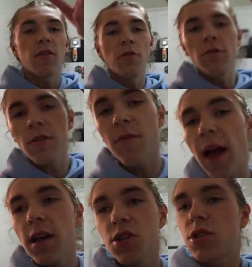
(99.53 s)
So
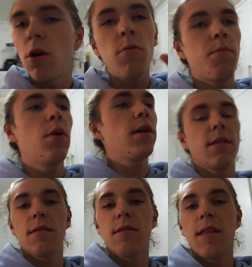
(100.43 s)
newsflash, don't
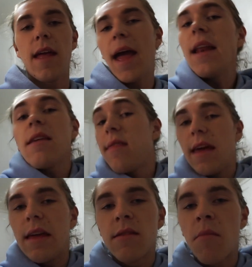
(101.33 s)
put
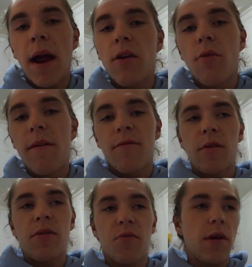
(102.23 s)
anything in the microwave
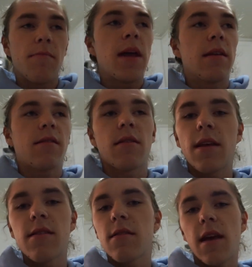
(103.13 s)
for three minutes
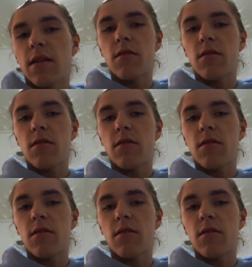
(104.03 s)
unless it's like